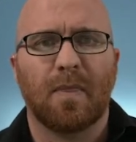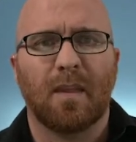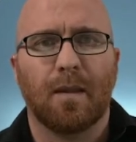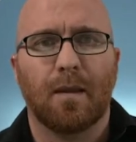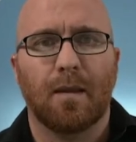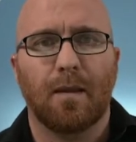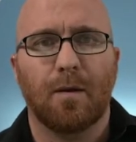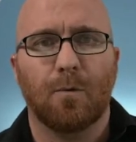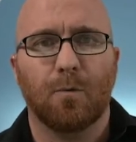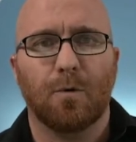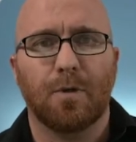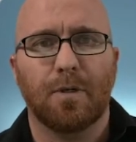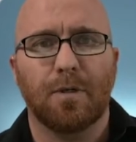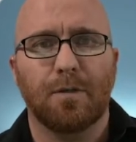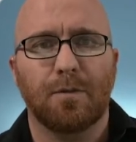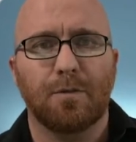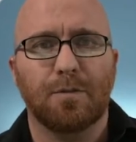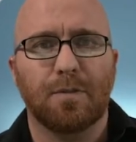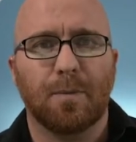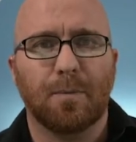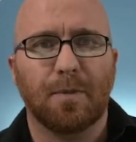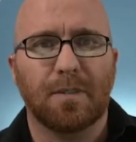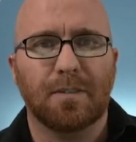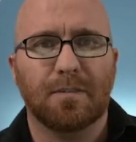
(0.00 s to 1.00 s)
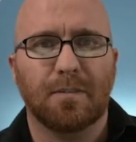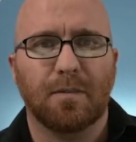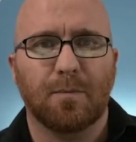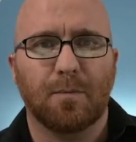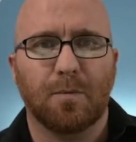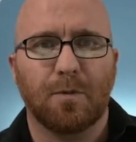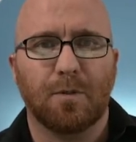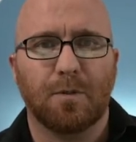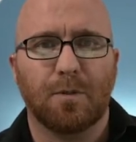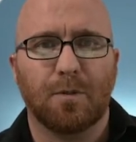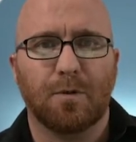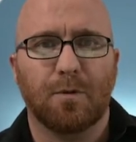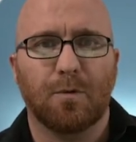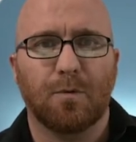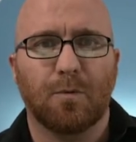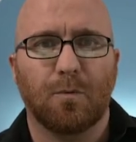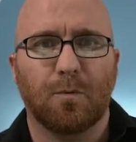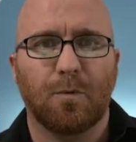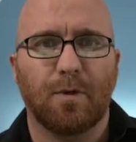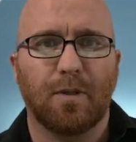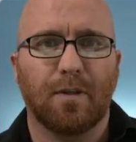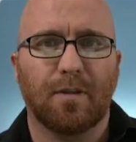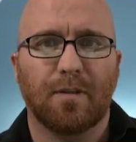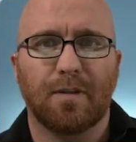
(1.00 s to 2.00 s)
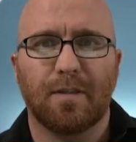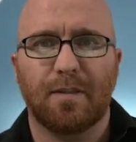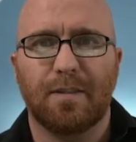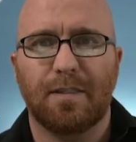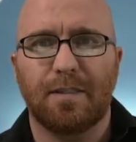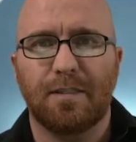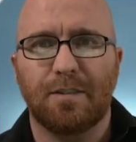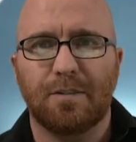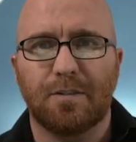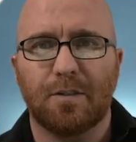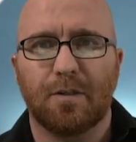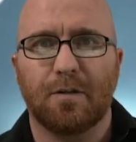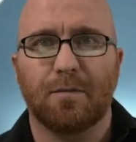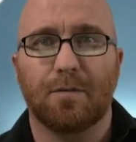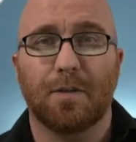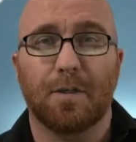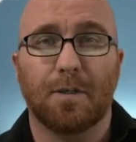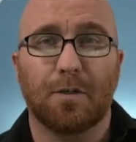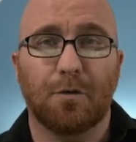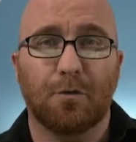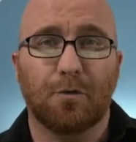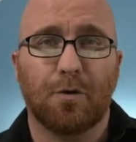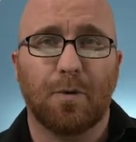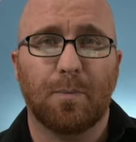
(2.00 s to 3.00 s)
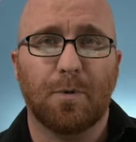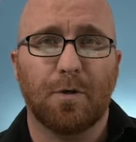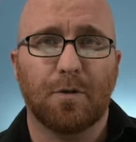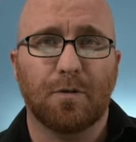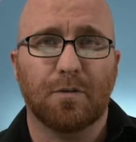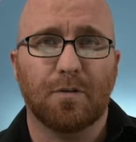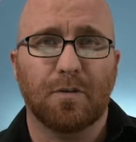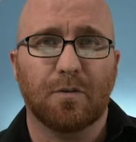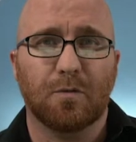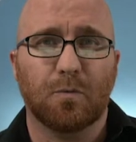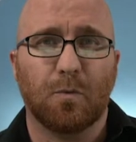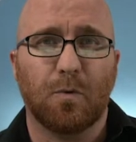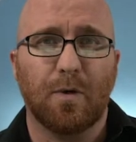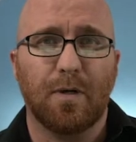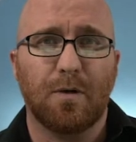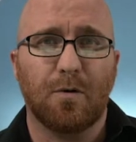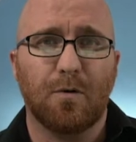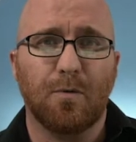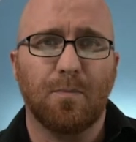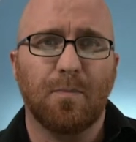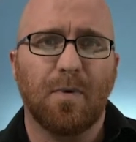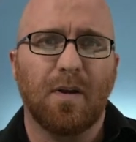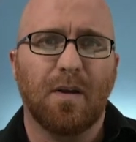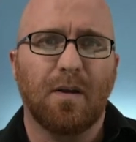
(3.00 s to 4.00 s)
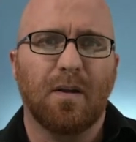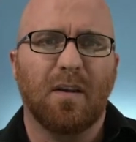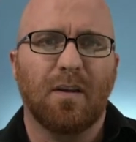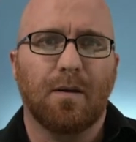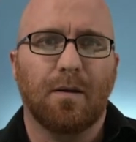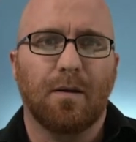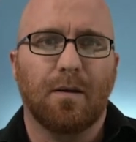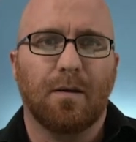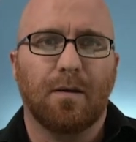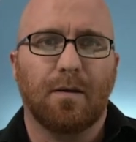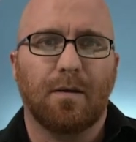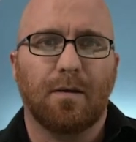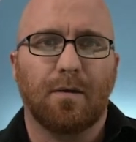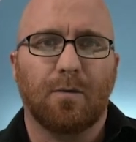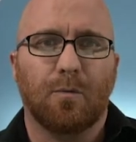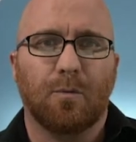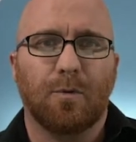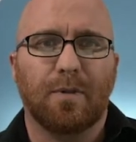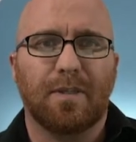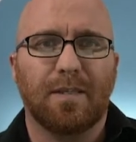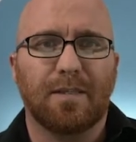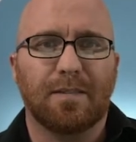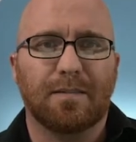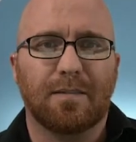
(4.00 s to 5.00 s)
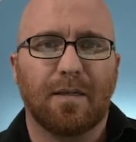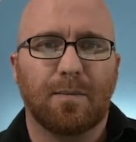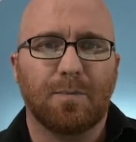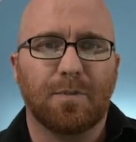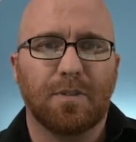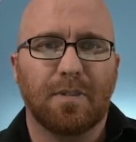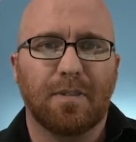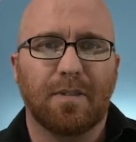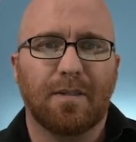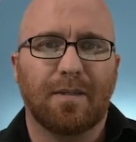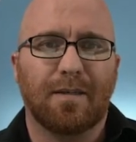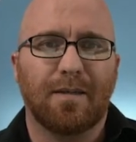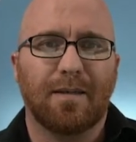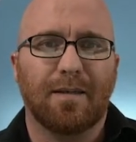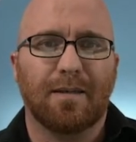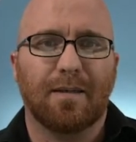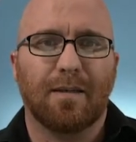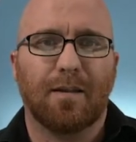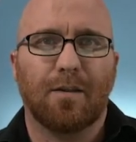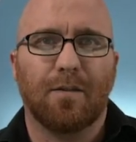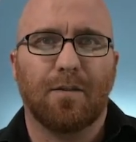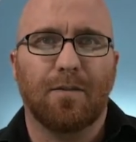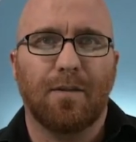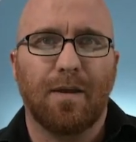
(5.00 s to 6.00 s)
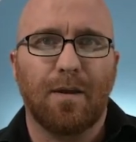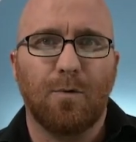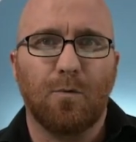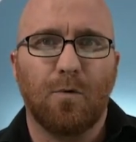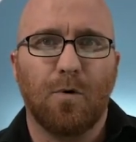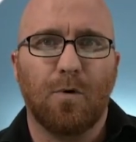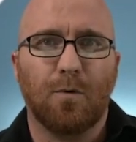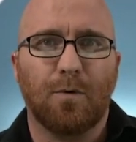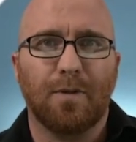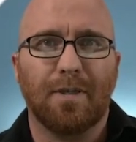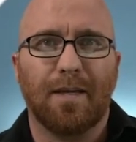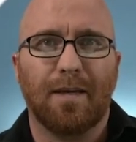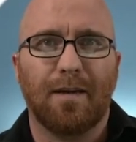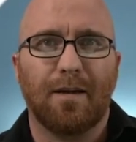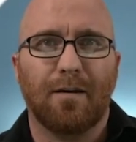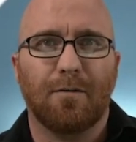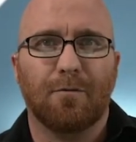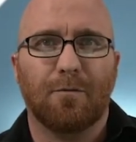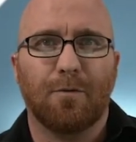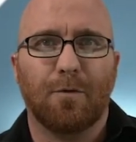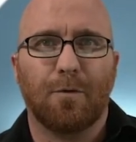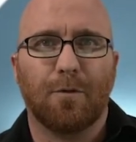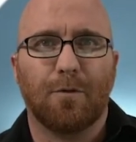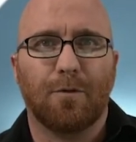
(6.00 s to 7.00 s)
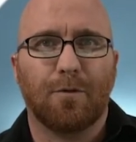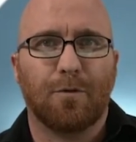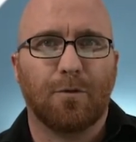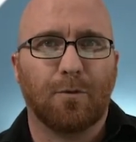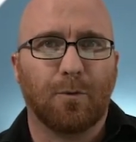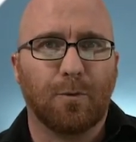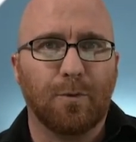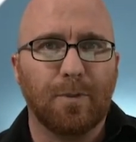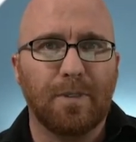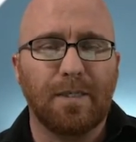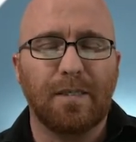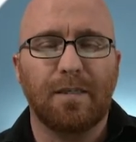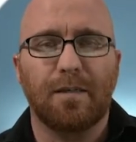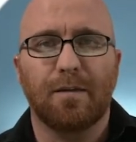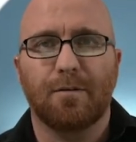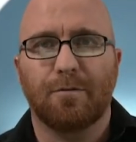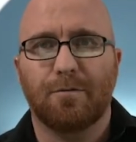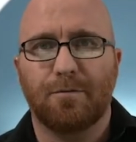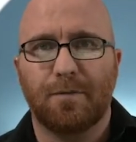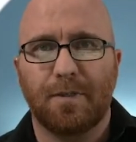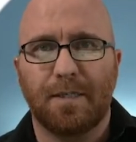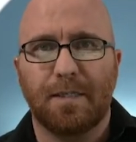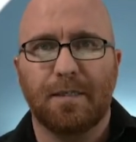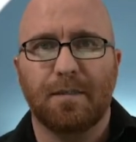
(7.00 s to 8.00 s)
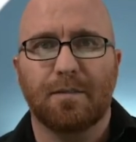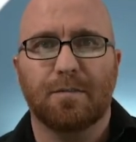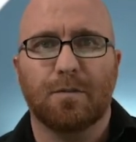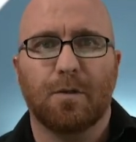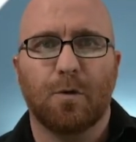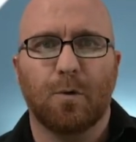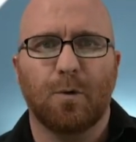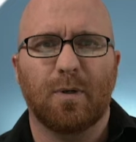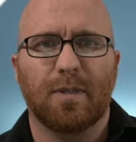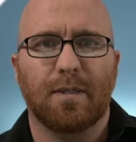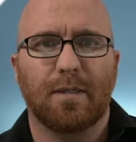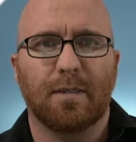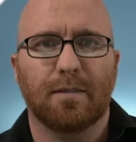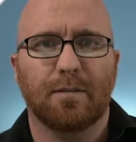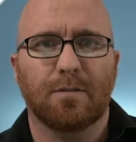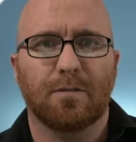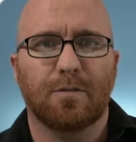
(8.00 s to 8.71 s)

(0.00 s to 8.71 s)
And we're going to do something similar with each of the contributors as well, with the exception that they will only have 3 feeds going in.